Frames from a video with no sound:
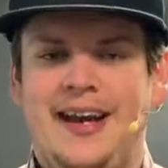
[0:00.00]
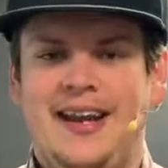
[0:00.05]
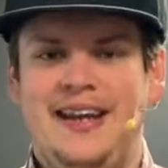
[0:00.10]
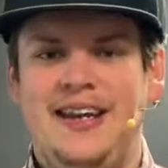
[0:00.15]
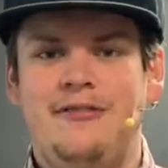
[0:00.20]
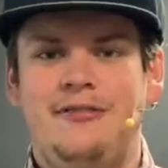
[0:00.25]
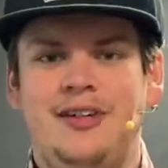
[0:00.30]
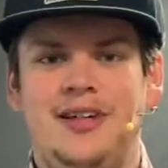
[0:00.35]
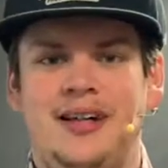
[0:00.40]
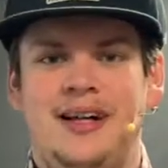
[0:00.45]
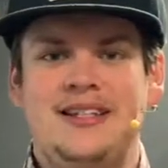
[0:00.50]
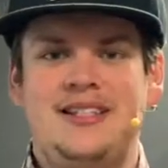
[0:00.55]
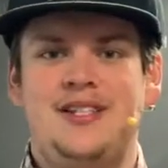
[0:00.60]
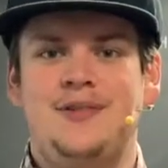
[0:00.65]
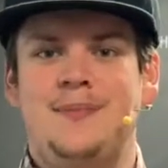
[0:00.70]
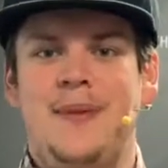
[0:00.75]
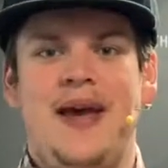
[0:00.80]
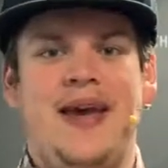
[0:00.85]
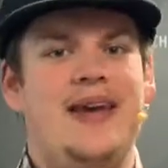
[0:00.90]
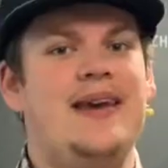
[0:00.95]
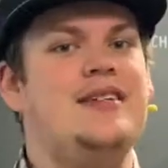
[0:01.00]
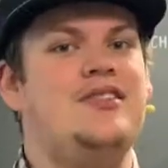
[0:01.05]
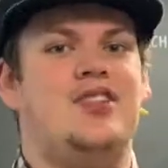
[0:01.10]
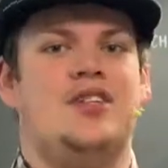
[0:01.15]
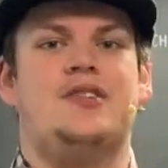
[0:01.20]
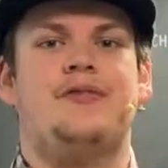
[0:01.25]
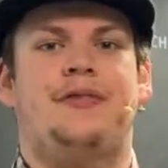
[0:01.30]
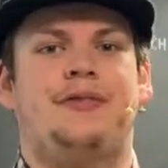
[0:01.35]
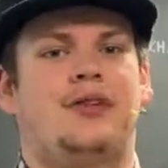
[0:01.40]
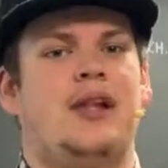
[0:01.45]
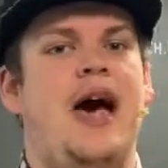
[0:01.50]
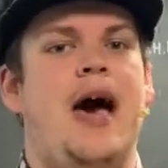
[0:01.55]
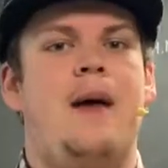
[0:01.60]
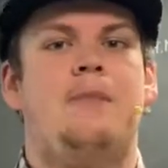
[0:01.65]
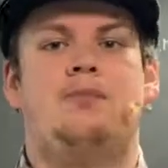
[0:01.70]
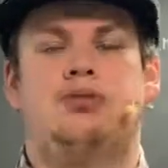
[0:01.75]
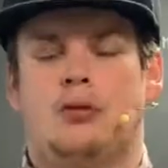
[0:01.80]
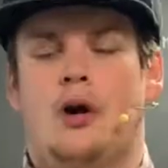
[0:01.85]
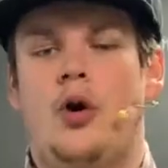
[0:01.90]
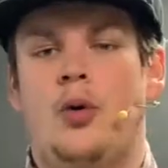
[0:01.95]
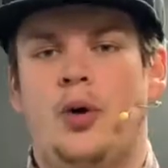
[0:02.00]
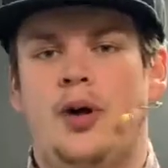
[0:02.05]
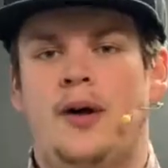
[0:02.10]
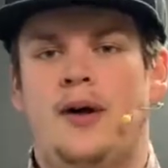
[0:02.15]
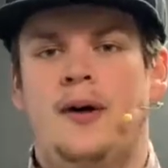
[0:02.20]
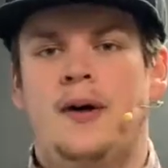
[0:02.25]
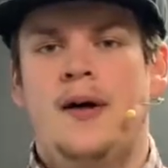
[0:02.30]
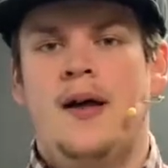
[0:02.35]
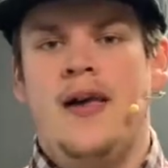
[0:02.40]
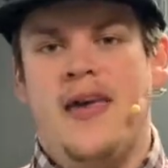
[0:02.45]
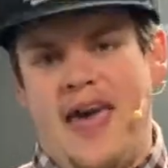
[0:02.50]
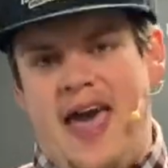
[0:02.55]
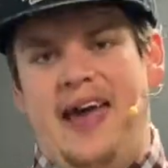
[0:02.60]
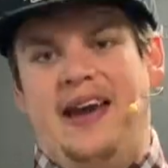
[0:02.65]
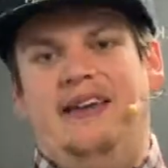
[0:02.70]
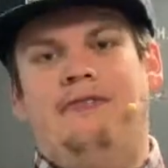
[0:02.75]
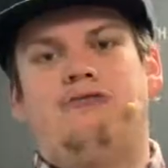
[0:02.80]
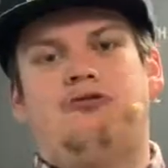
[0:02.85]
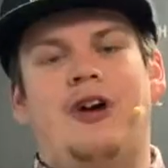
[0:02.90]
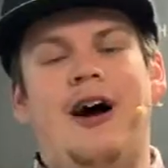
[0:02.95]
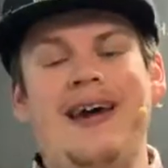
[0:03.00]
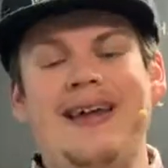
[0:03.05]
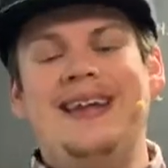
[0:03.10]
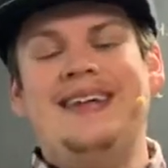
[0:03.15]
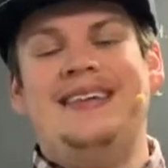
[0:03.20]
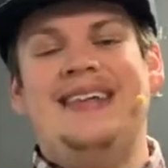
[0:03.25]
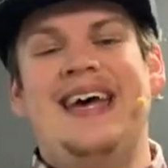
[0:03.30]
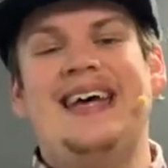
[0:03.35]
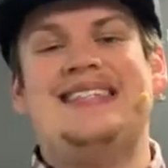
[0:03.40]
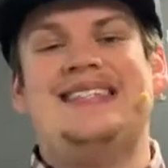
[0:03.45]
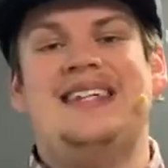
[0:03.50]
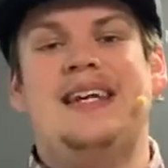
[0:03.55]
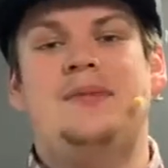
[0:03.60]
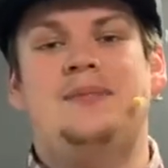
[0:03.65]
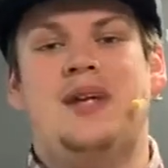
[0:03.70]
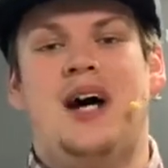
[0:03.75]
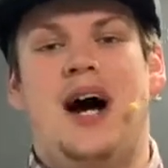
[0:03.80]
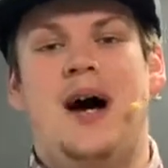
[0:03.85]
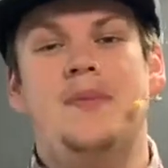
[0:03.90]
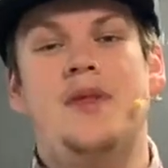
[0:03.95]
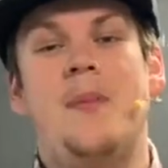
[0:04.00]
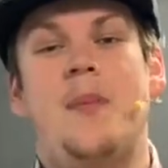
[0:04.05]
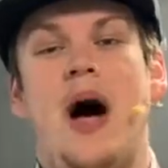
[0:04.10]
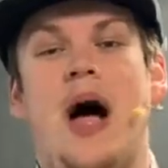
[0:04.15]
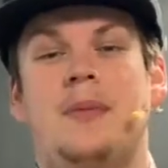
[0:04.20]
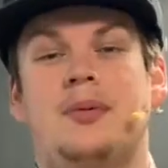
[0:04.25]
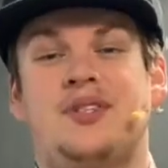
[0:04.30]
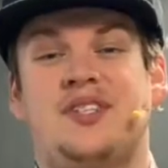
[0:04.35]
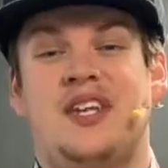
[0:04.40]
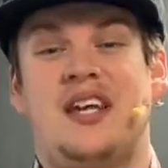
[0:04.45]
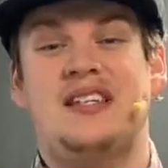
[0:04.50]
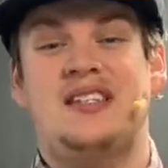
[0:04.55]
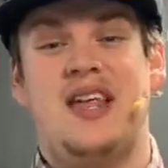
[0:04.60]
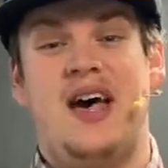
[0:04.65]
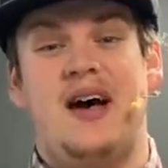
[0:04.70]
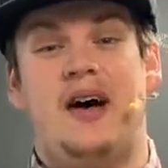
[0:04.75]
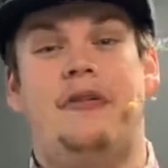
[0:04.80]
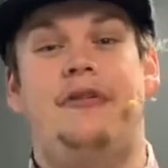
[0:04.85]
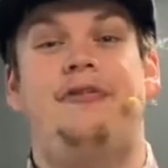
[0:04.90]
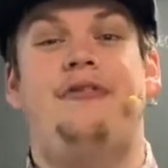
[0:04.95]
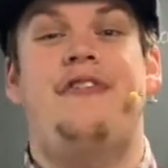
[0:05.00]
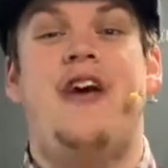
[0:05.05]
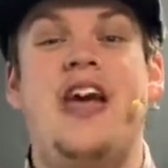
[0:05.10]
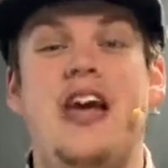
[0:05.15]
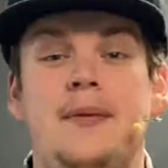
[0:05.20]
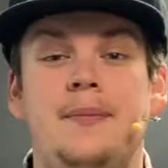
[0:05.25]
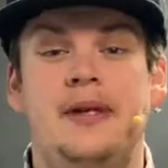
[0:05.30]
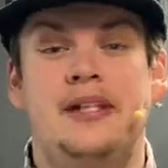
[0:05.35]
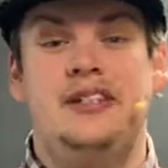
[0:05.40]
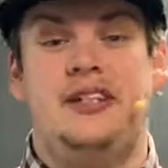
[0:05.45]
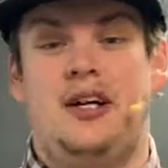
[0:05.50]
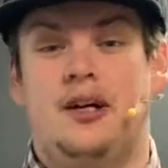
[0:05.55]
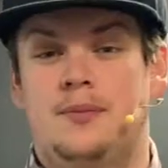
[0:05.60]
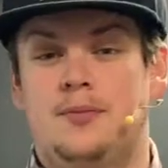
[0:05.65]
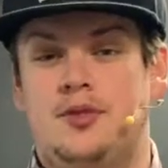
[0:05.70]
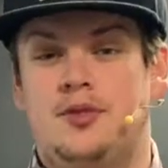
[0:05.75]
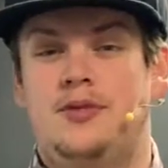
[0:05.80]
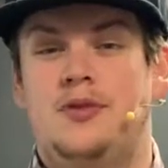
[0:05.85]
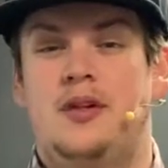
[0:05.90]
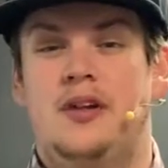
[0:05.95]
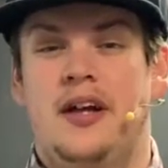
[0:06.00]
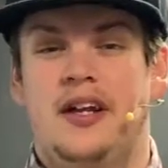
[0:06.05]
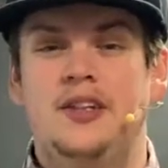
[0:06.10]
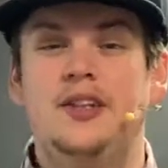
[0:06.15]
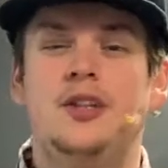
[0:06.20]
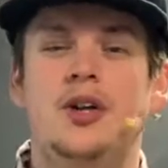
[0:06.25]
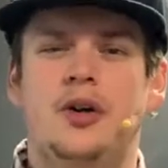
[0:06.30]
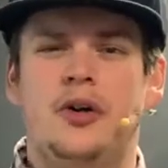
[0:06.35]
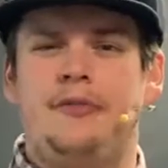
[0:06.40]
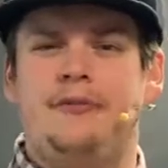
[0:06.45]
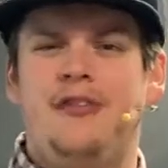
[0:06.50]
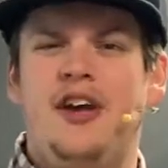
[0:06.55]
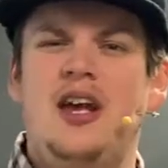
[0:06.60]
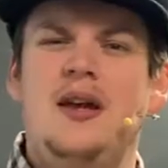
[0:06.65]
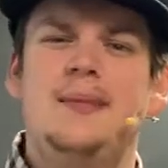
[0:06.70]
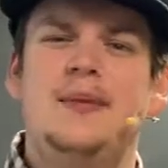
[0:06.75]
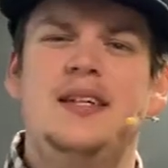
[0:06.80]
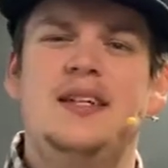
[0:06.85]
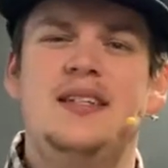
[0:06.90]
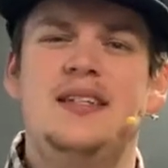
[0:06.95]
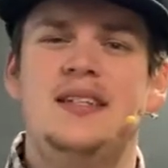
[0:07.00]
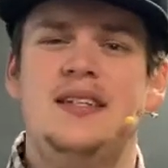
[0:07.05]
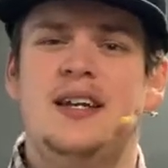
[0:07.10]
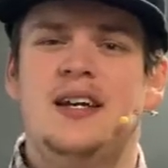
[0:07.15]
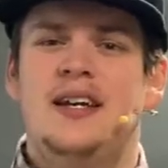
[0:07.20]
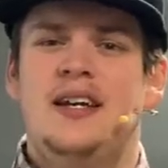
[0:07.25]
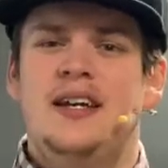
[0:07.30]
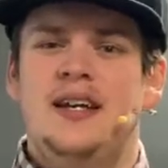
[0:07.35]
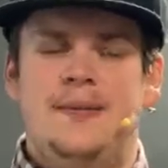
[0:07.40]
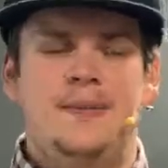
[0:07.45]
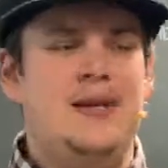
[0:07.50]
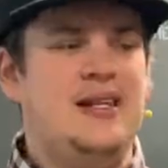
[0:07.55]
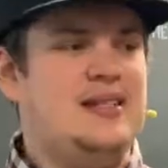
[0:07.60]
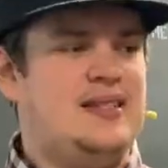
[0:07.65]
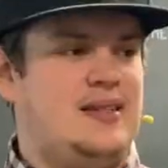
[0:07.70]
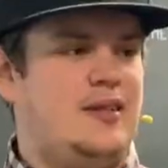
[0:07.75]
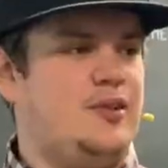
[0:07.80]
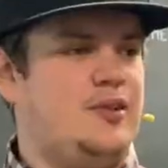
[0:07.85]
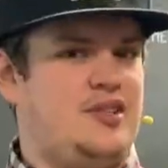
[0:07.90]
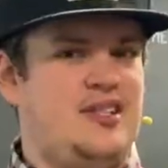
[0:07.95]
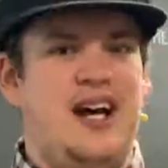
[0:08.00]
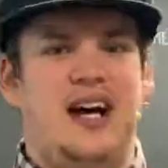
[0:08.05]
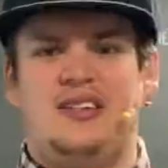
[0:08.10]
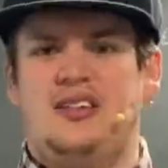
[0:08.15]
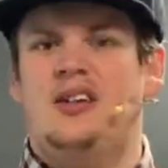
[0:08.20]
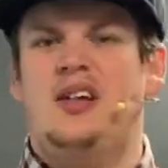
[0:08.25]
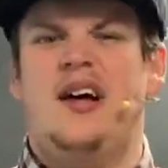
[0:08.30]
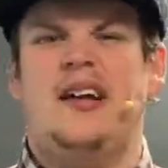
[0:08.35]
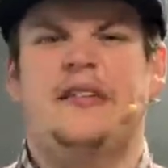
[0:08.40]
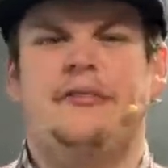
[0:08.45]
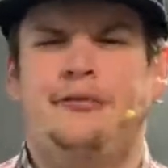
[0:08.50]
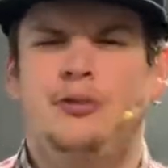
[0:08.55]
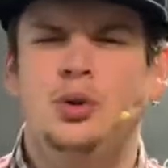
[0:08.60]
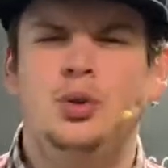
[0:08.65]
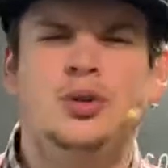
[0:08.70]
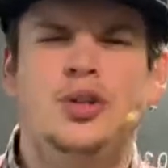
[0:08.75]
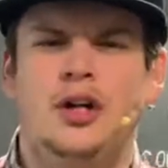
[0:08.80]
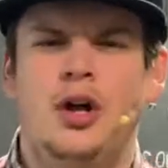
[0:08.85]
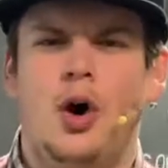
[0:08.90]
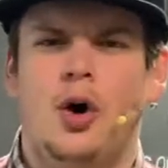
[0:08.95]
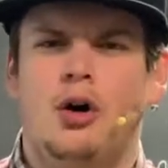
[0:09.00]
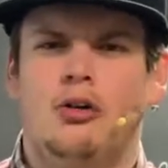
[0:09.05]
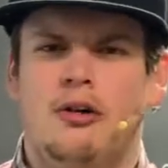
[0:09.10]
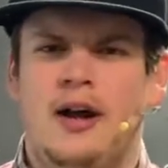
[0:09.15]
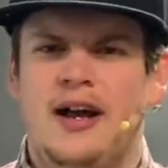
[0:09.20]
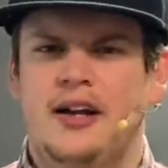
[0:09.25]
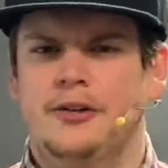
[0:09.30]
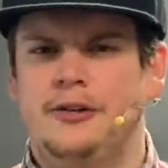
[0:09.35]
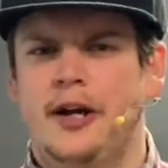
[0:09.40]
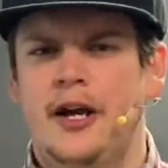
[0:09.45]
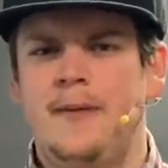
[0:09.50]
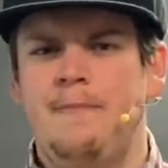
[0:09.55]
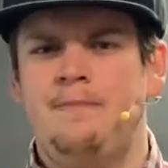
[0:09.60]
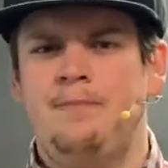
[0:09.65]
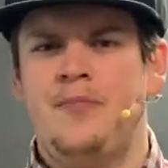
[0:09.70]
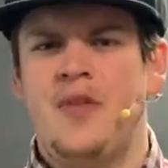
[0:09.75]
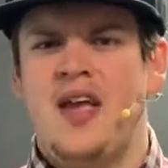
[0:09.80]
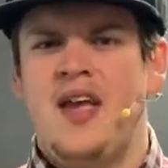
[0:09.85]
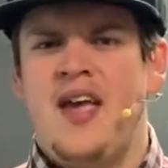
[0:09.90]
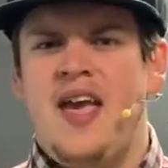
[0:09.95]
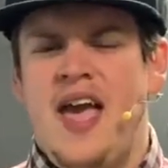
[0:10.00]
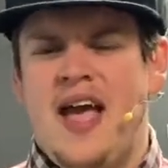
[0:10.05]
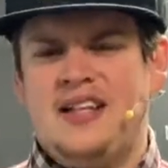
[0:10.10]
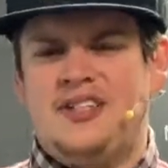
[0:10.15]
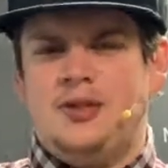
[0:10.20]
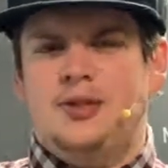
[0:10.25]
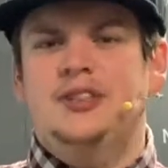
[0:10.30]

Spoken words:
And he realizes, man, he just flat broke. And right at that same time, the Bible says that a famine comes through the land. Do you know what a famine is? It means there's not a lot of food to go around, right? And so